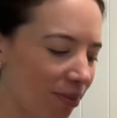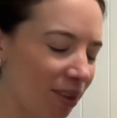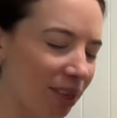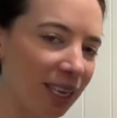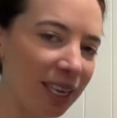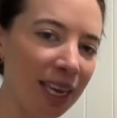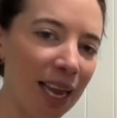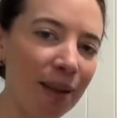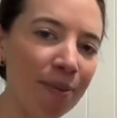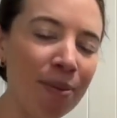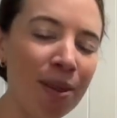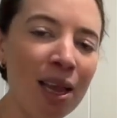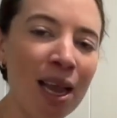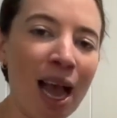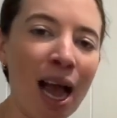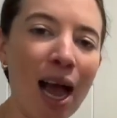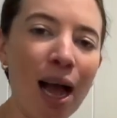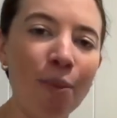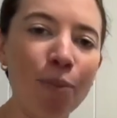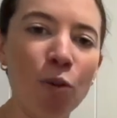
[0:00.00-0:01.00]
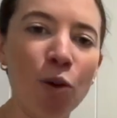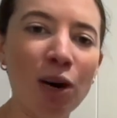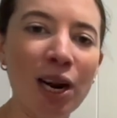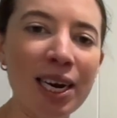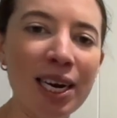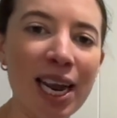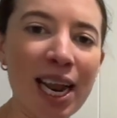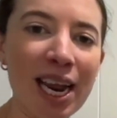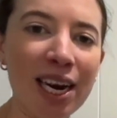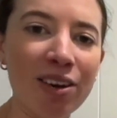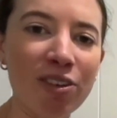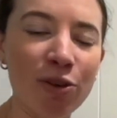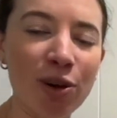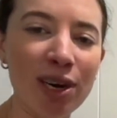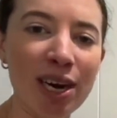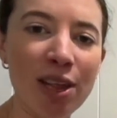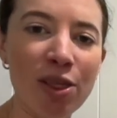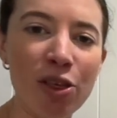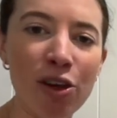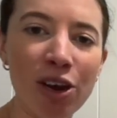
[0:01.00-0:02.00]
Okay, what I need, so I
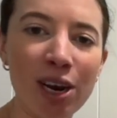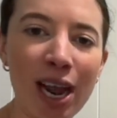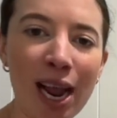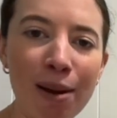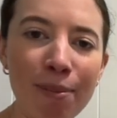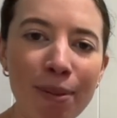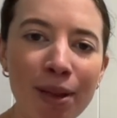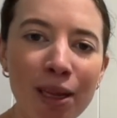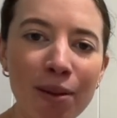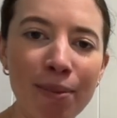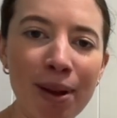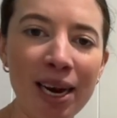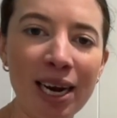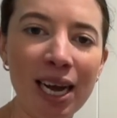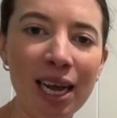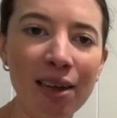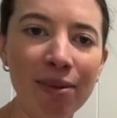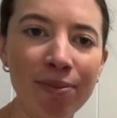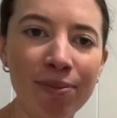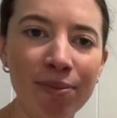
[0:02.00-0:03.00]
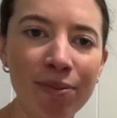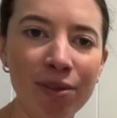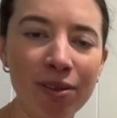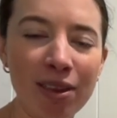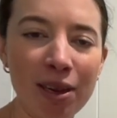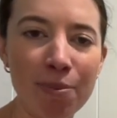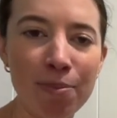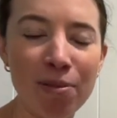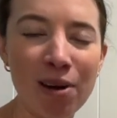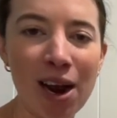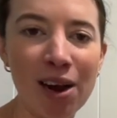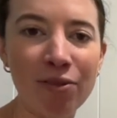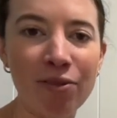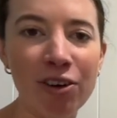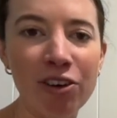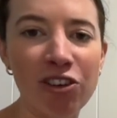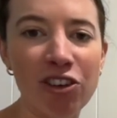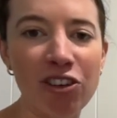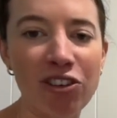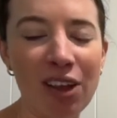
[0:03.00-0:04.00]
need 38 millimeter, brown
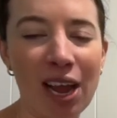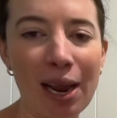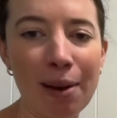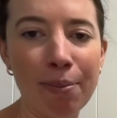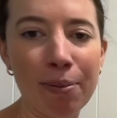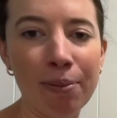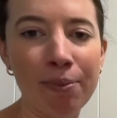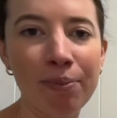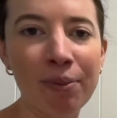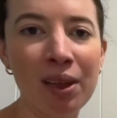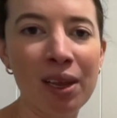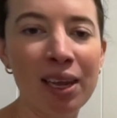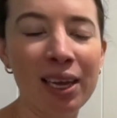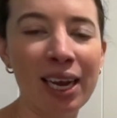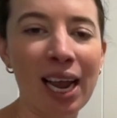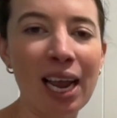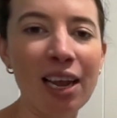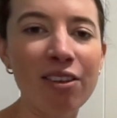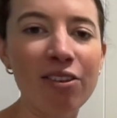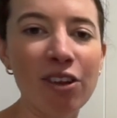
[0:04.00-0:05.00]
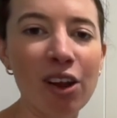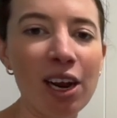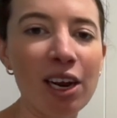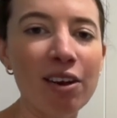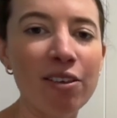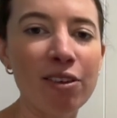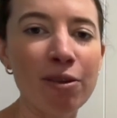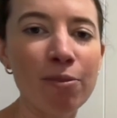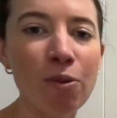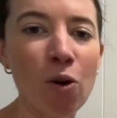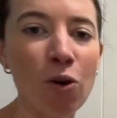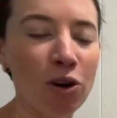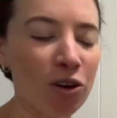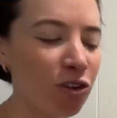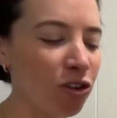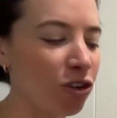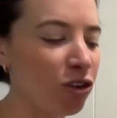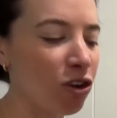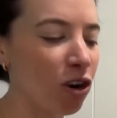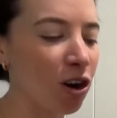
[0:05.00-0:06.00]
rigid tape. Okay, so it is
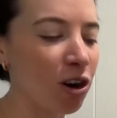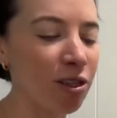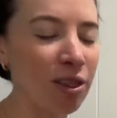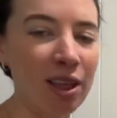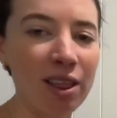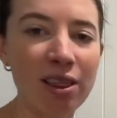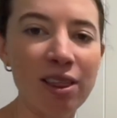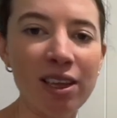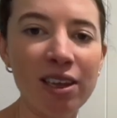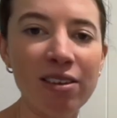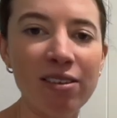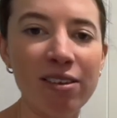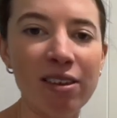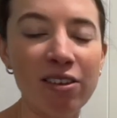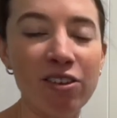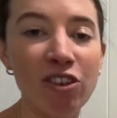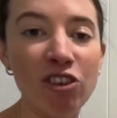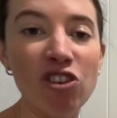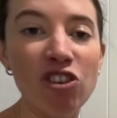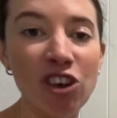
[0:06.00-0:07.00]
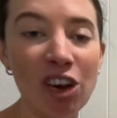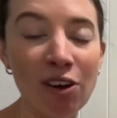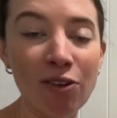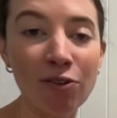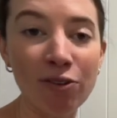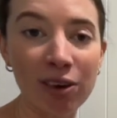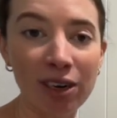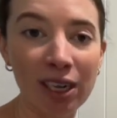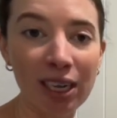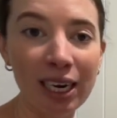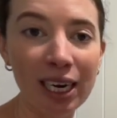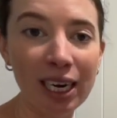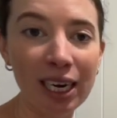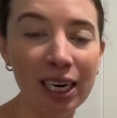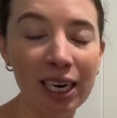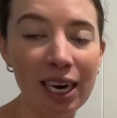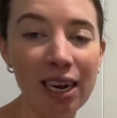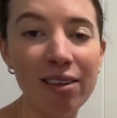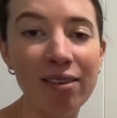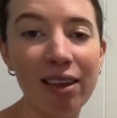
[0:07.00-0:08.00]
important to know that this, so
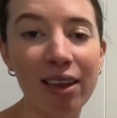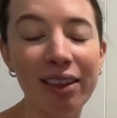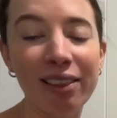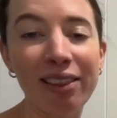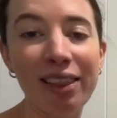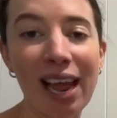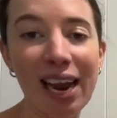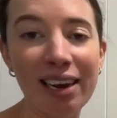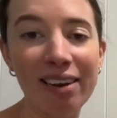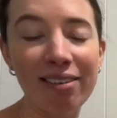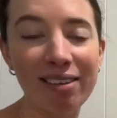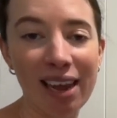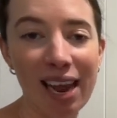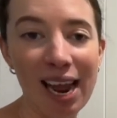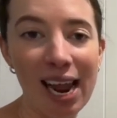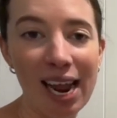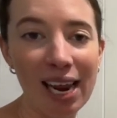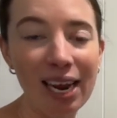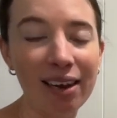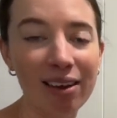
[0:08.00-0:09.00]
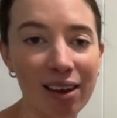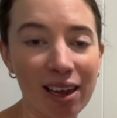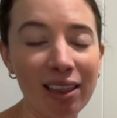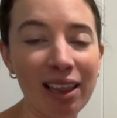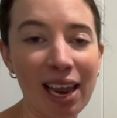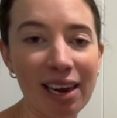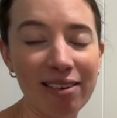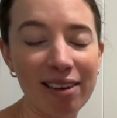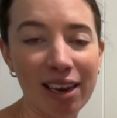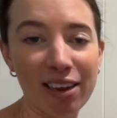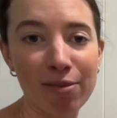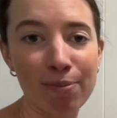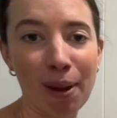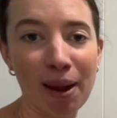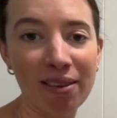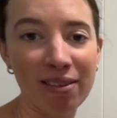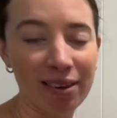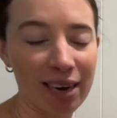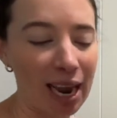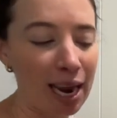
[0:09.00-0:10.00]
generally is a
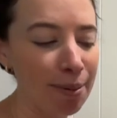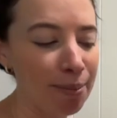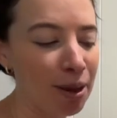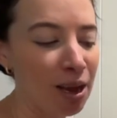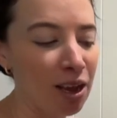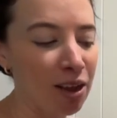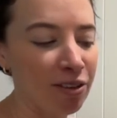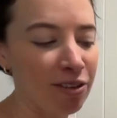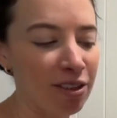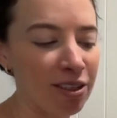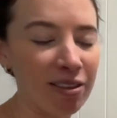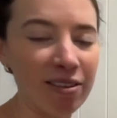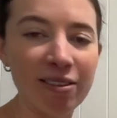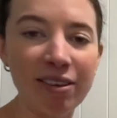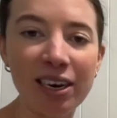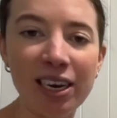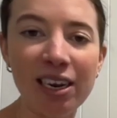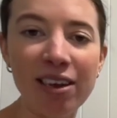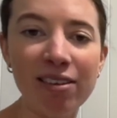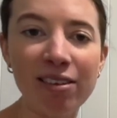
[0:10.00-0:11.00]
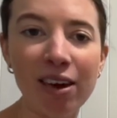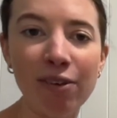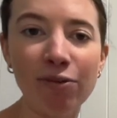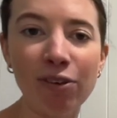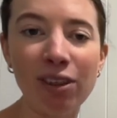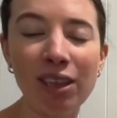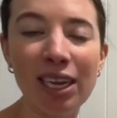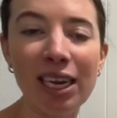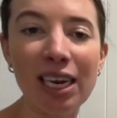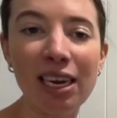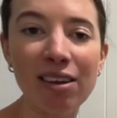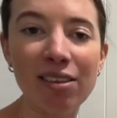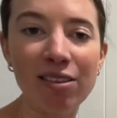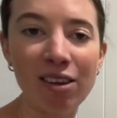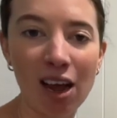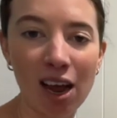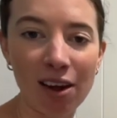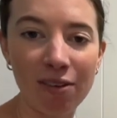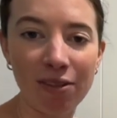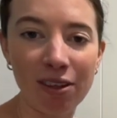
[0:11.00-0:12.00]
latex-based tape. So the sticky stuff on the
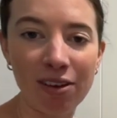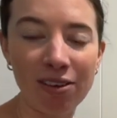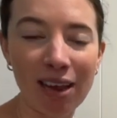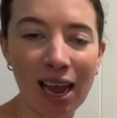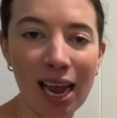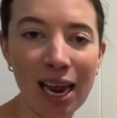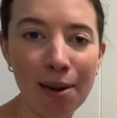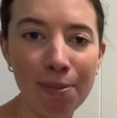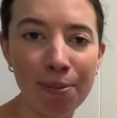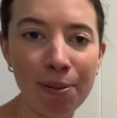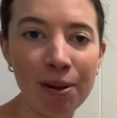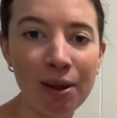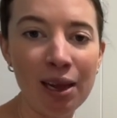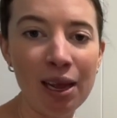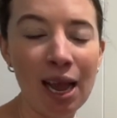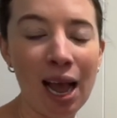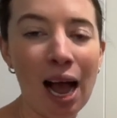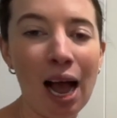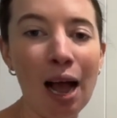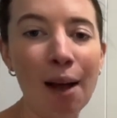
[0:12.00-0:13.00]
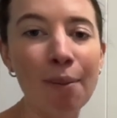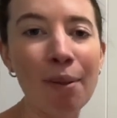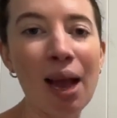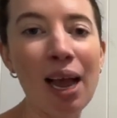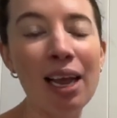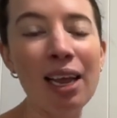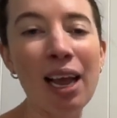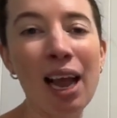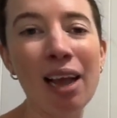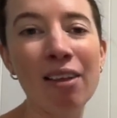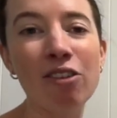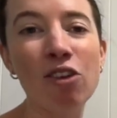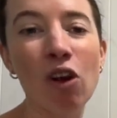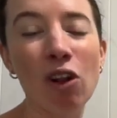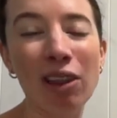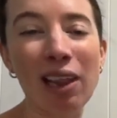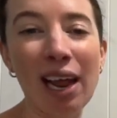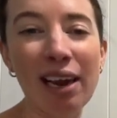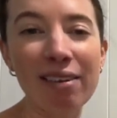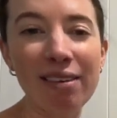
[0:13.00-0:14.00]
inside of the tape has
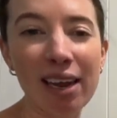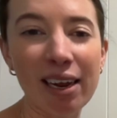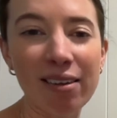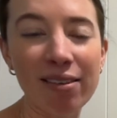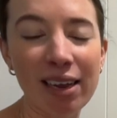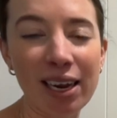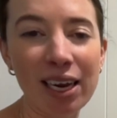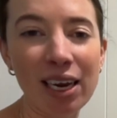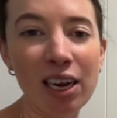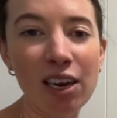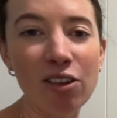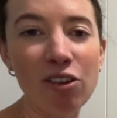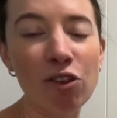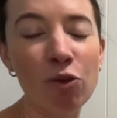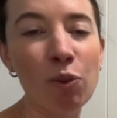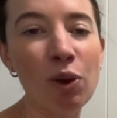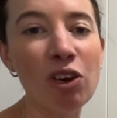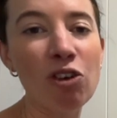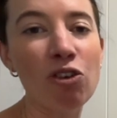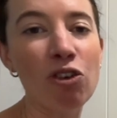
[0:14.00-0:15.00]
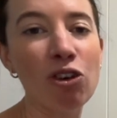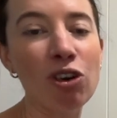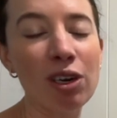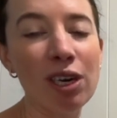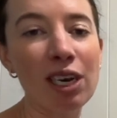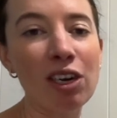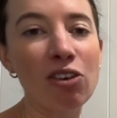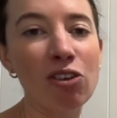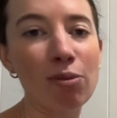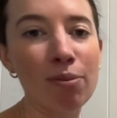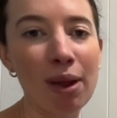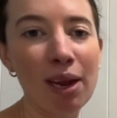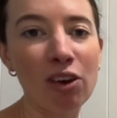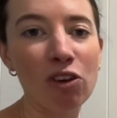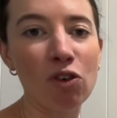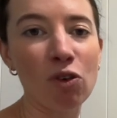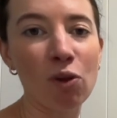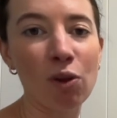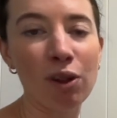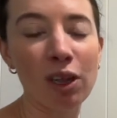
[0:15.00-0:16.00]
got latex in it. So we do need to make
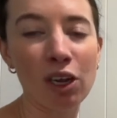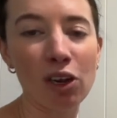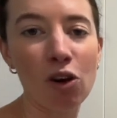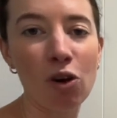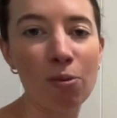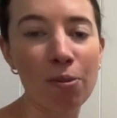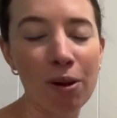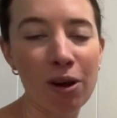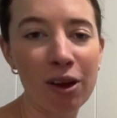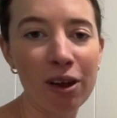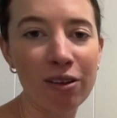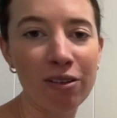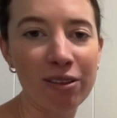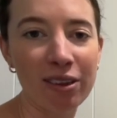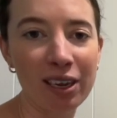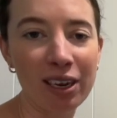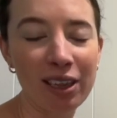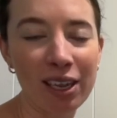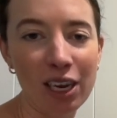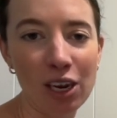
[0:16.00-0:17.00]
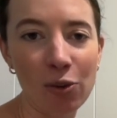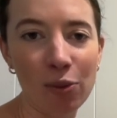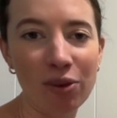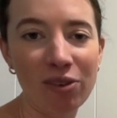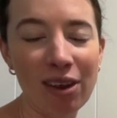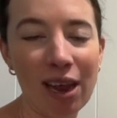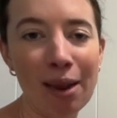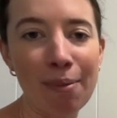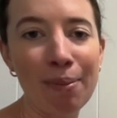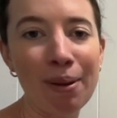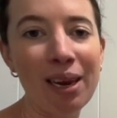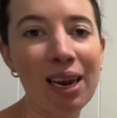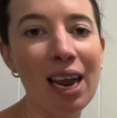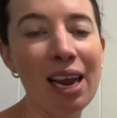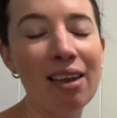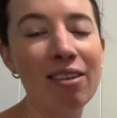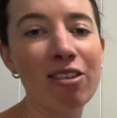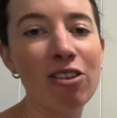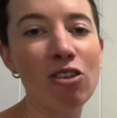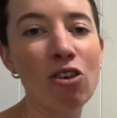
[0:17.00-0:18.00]
sure that your person that you were taping
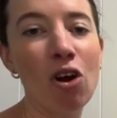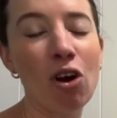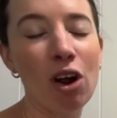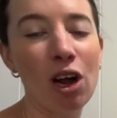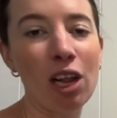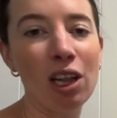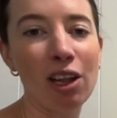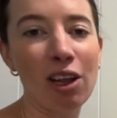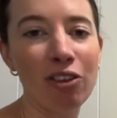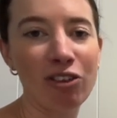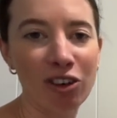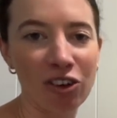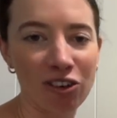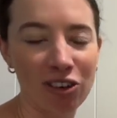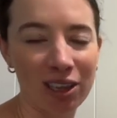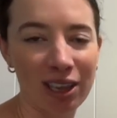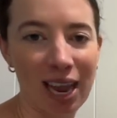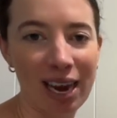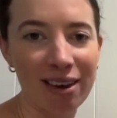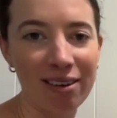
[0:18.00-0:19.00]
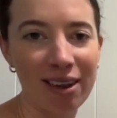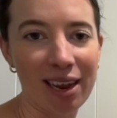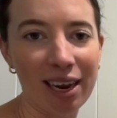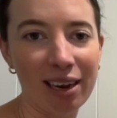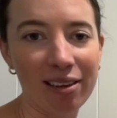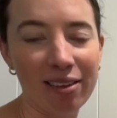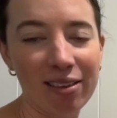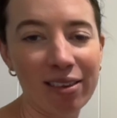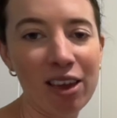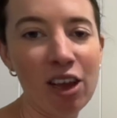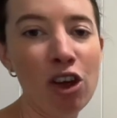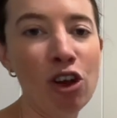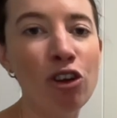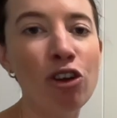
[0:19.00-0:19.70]
is not allergic to latex.